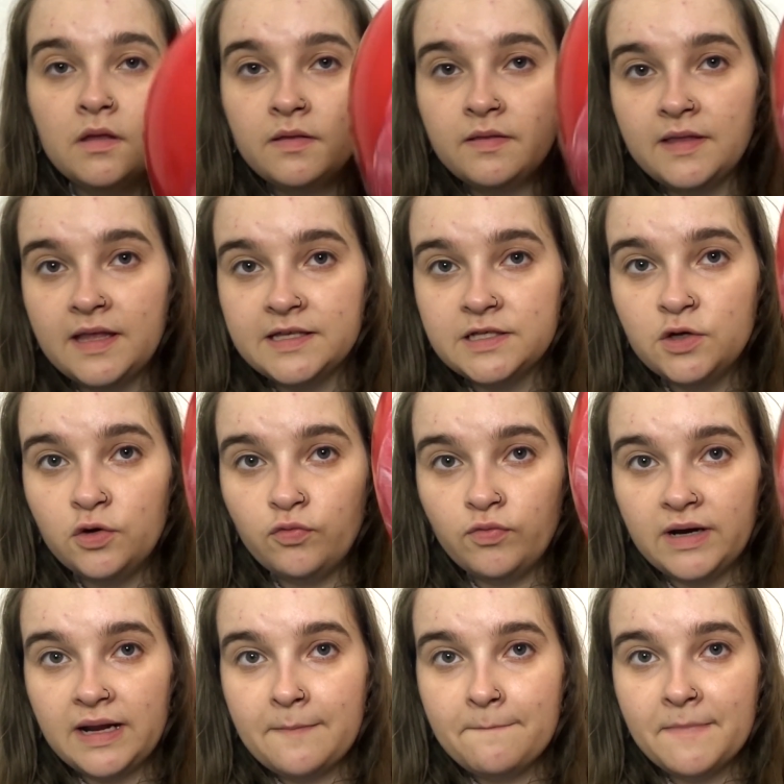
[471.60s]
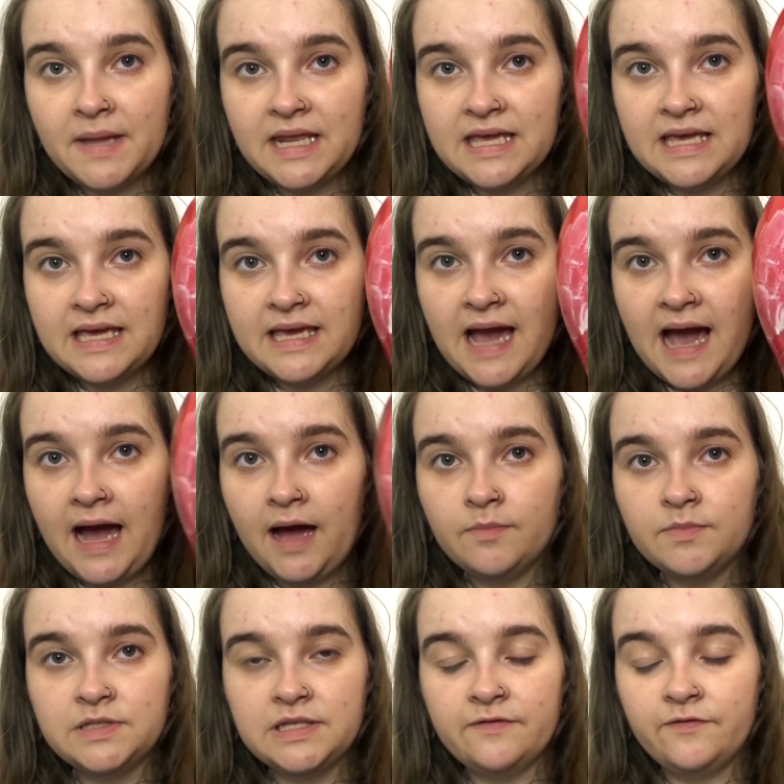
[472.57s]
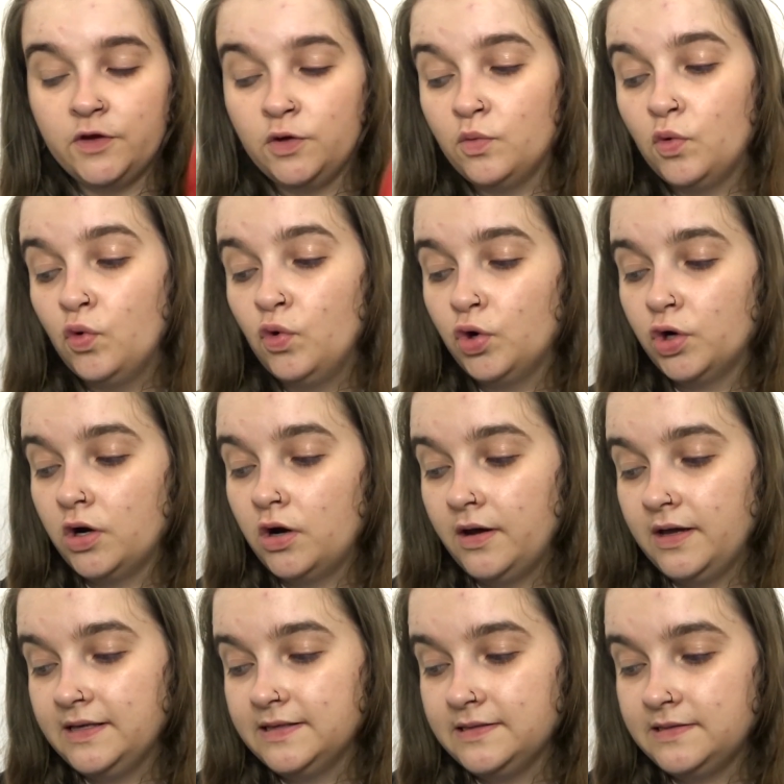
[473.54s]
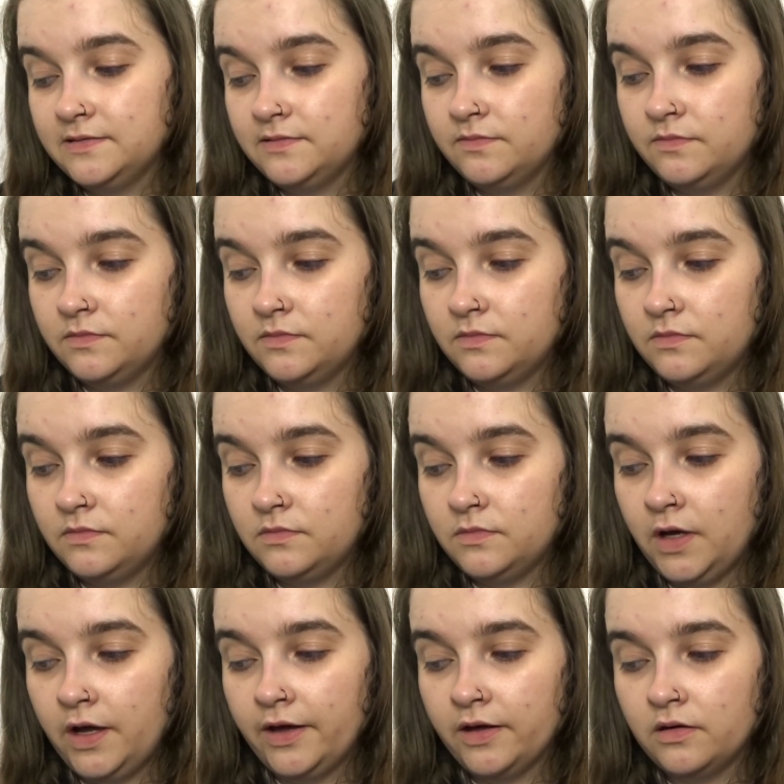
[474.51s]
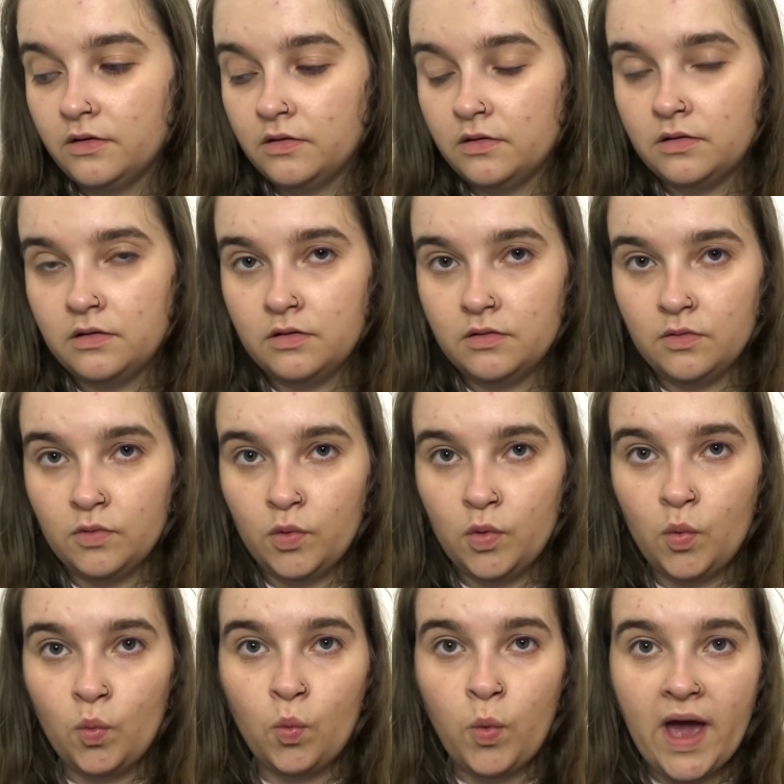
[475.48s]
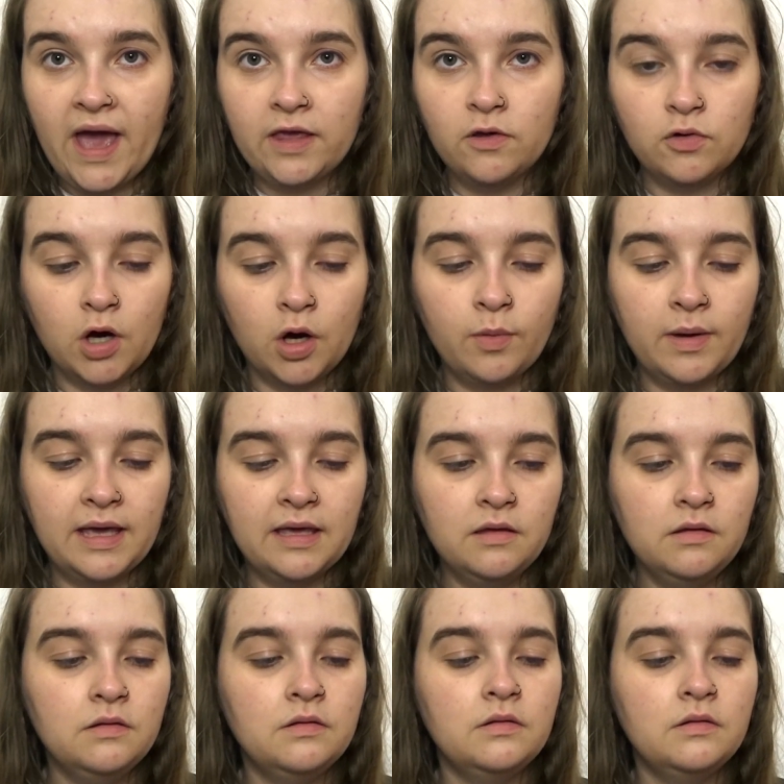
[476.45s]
There's not really many gaps if you organise like where you're going.